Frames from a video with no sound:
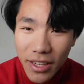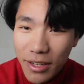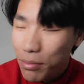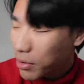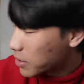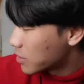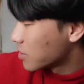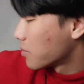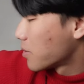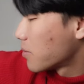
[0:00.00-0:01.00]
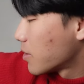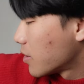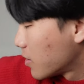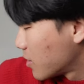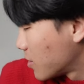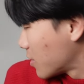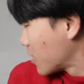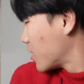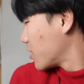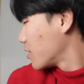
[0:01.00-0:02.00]
in depression on my bed.
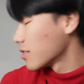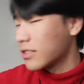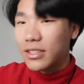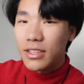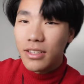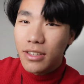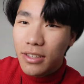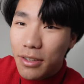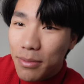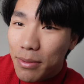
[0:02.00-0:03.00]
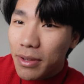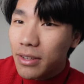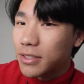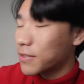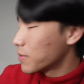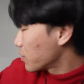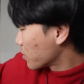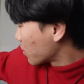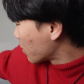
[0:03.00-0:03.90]
Look, see? Like, look at my bed. It's filled with